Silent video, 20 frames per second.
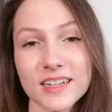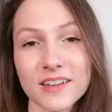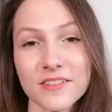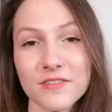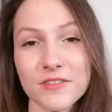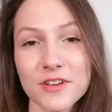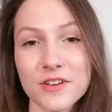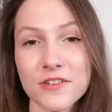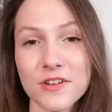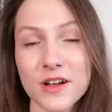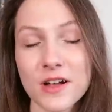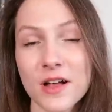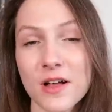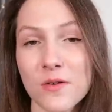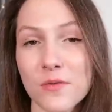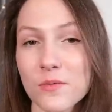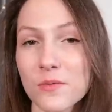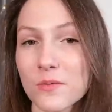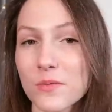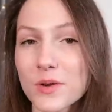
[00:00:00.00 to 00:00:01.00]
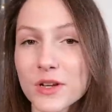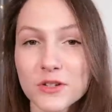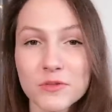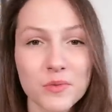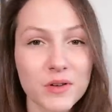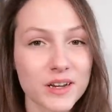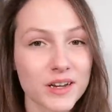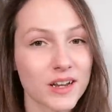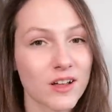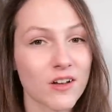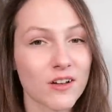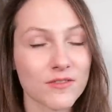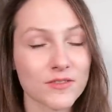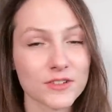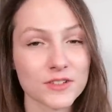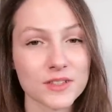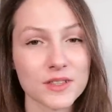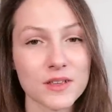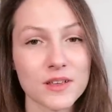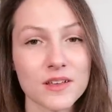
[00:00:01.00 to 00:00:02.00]
and figuring out which one
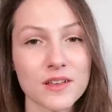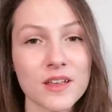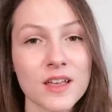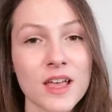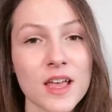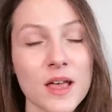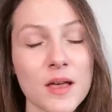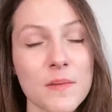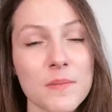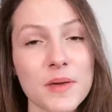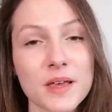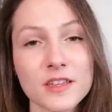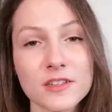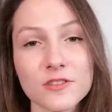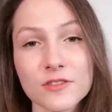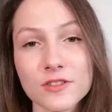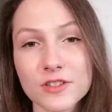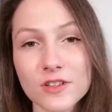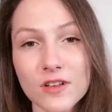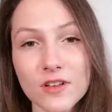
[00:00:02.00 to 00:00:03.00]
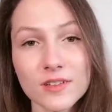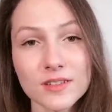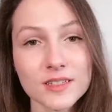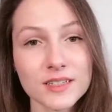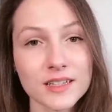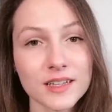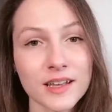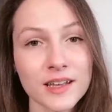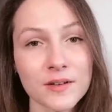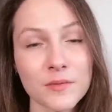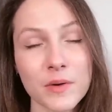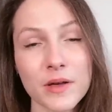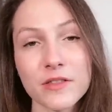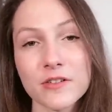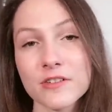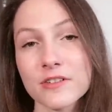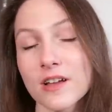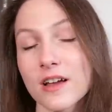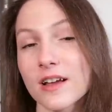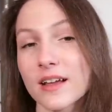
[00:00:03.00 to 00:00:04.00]
offers the best results and
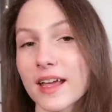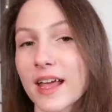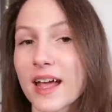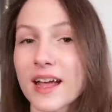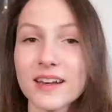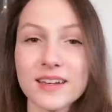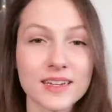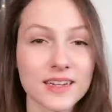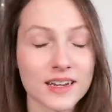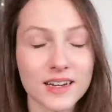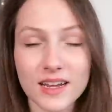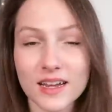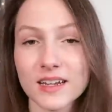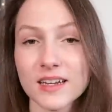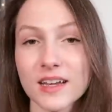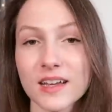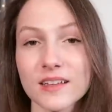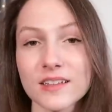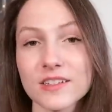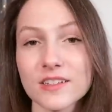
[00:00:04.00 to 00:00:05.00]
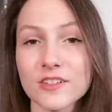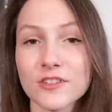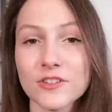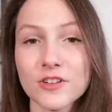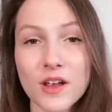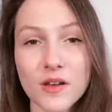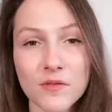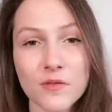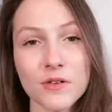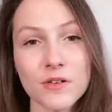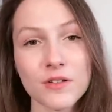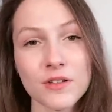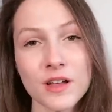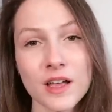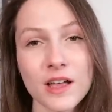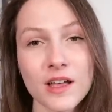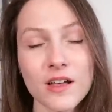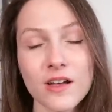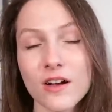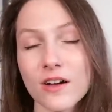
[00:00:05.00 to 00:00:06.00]
whether or not cat DNA tests in general
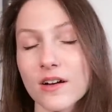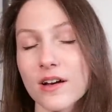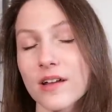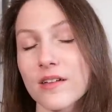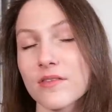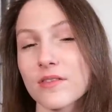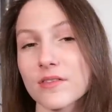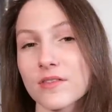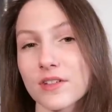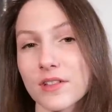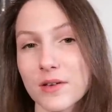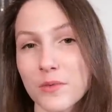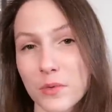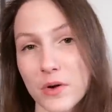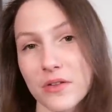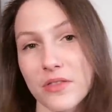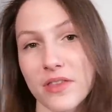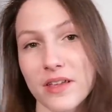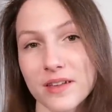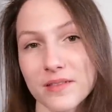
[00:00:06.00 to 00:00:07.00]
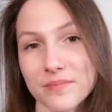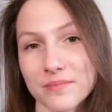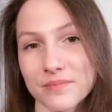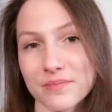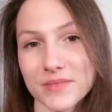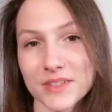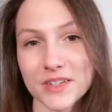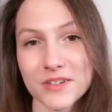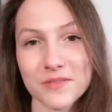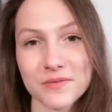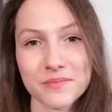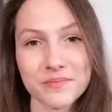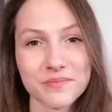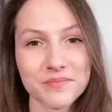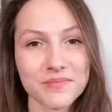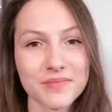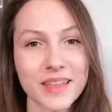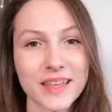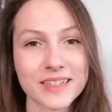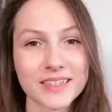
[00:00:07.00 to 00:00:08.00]
are even really worth it. So
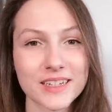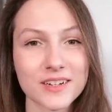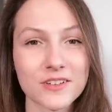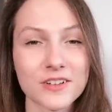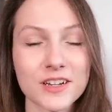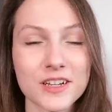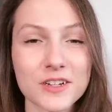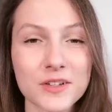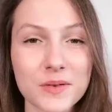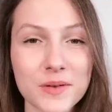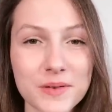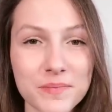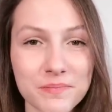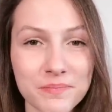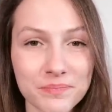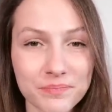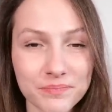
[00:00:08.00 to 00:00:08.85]
let's get on into it.